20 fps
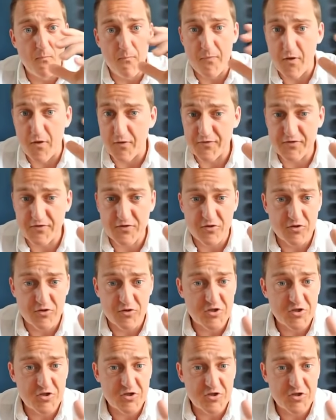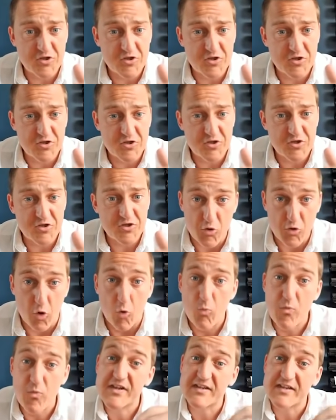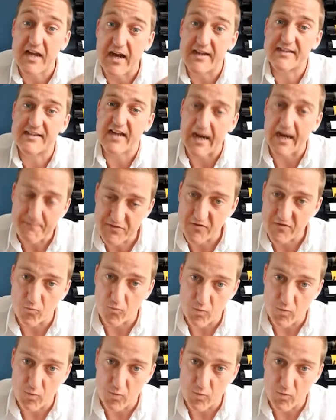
There's certain aromas that come with certain types of